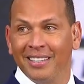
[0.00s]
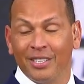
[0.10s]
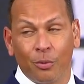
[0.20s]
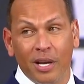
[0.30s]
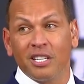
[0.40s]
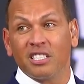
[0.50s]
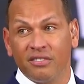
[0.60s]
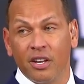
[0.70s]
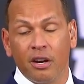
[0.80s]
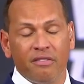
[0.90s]
that the Red Sox have
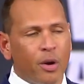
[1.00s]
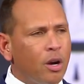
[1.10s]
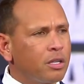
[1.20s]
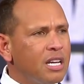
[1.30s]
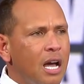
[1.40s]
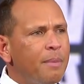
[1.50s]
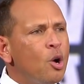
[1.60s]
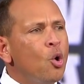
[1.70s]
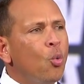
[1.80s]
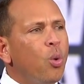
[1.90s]
done in a very long time.
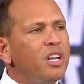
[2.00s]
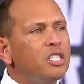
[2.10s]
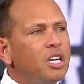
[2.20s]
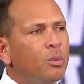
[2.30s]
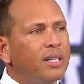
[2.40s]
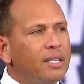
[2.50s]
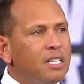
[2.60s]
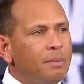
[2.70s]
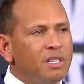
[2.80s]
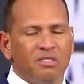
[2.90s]
What he's done with that
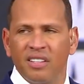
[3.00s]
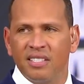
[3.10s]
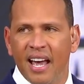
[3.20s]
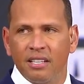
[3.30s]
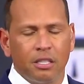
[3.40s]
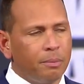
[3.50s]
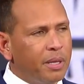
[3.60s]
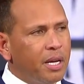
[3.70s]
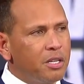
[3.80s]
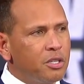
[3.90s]
team is fantastic
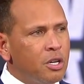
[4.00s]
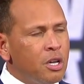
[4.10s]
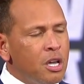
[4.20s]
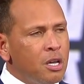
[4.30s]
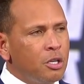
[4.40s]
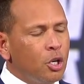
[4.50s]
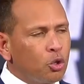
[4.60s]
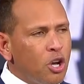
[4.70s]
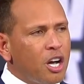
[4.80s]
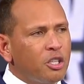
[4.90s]
because, you know,
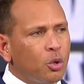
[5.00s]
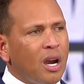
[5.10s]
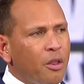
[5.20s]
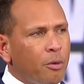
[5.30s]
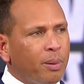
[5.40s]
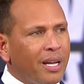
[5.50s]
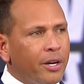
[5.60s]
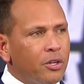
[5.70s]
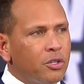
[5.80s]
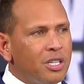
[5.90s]
talking to a lot of their
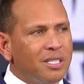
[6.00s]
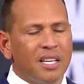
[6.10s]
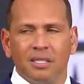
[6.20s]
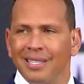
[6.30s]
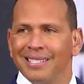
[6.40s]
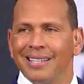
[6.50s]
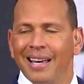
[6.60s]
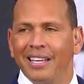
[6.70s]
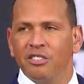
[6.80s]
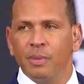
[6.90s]
players, he says, this guy
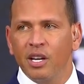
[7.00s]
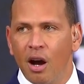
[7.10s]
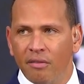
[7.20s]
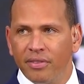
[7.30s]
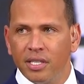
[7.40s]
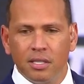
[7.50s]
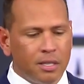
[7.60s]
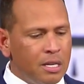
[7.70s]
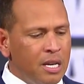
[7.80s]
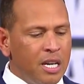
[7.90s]
gives me confidence,
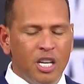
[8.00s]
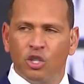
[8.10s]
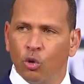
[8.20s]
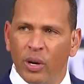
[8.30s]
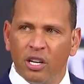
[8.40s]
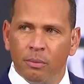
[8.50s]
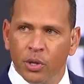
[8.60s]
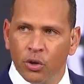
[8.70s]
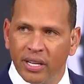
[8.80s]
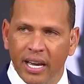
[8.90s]
he's a great
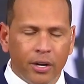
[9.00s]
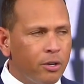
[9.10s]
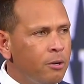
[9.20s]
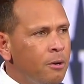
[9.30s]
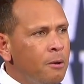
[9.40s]
communicator,